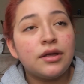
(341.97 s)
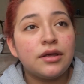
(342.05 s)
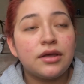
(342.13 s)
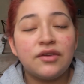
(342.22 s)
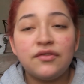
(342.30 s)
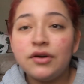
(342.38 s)

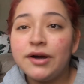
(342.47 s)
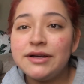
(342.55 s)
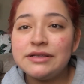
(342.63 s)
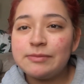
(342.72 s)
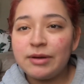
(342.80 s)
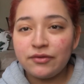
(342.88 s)
give you
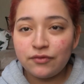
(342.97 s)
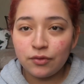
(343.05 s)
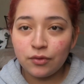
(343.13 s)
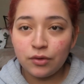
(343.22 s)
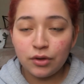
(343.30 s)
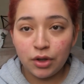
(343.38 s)
guys my
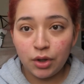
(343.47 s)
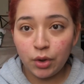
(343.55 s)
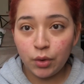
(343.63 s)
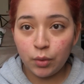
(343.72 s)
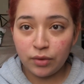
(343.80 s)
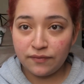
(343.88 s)
full
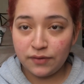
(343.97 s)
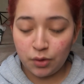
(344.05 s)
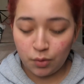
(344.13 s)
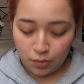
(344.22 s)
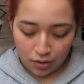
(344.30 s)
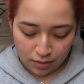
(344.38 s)

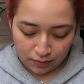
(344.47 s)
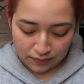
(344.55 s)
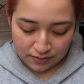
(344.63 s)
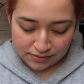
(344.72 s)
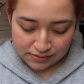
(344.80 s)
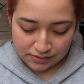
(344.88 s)
review on
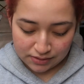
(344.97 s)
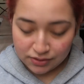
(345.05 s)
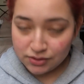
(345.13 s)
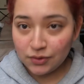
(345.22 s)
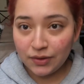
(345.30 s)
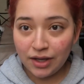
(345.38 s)
this.
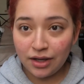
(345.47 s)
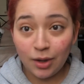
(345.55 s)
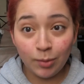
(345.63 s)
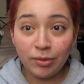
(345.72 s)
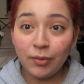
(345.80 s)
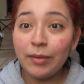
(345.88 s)
So yeah, I'll
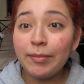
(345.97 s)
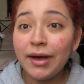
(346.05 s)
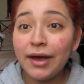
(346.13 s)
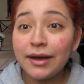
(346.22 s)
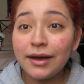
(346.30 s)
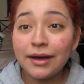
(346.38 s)
be right
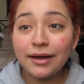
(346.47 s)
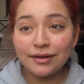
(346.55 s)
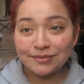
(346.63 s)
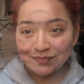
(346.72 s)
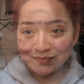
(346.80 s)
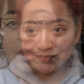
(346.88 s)
back.
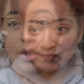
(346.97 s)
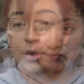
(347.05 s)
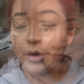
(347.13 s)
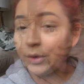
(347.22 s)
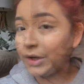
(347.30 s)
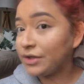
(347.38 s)

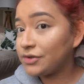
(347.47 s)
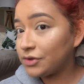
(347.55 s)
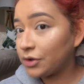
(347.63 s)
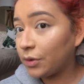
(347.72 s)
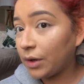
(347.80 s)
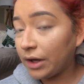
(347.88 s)
Okay,
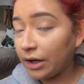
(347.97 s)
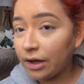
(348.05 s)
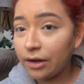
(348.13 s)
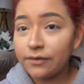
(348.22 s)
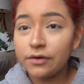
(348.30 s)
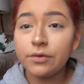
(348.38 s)
so I
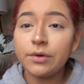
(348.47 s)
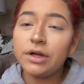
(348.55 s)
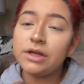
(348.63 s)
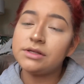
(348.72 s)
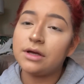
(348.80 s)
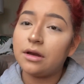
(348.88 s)
have already
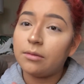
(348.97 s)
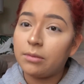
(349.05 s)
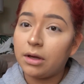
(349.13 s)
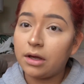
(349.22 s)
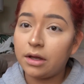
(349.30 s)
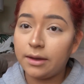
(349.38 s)
done
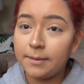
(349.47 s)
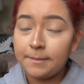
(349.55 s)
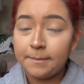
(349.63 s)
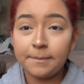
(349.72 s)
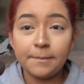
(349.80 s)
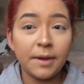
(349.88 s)
my
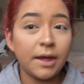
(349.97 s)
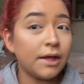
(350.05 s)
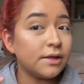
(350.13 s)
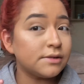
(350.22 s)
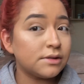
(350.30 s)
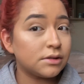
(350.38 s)

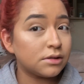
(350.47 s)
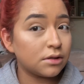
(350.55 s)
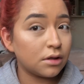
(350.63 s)
base,